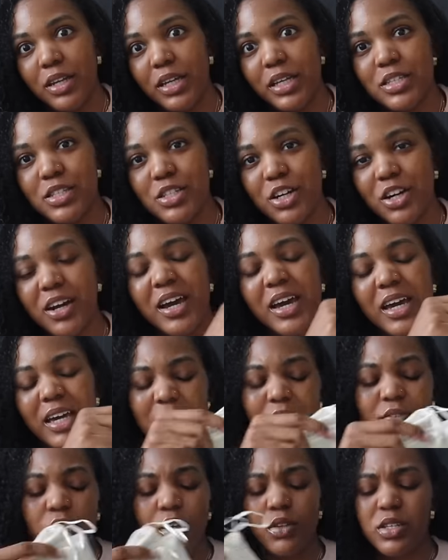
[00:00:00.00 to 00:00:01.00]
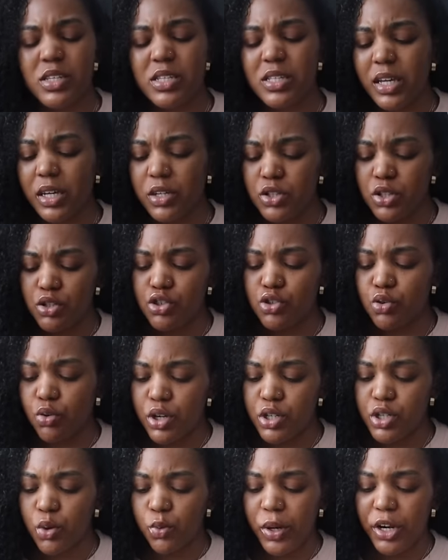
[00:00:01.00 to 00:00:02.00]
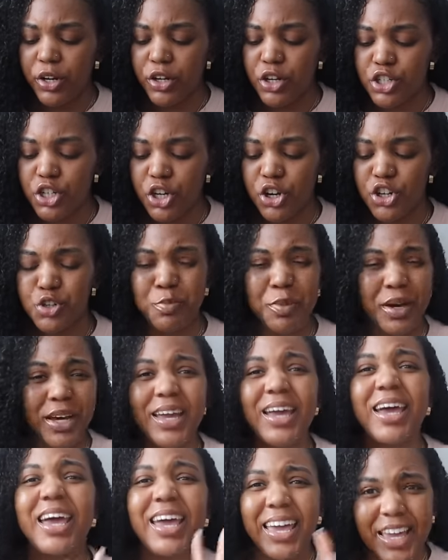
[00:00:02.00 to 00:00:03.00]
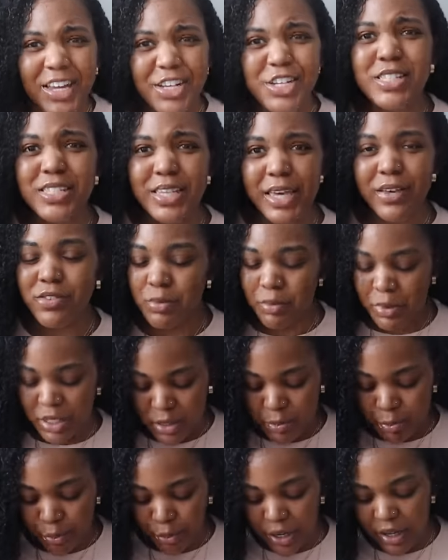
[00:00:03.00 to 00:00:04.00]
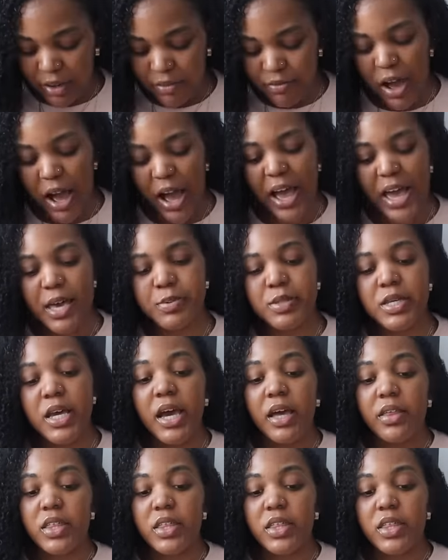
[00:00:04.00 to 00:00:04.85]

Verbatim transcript: Easter, even though this is like too short to wear to church, but it just gives me spring vibes.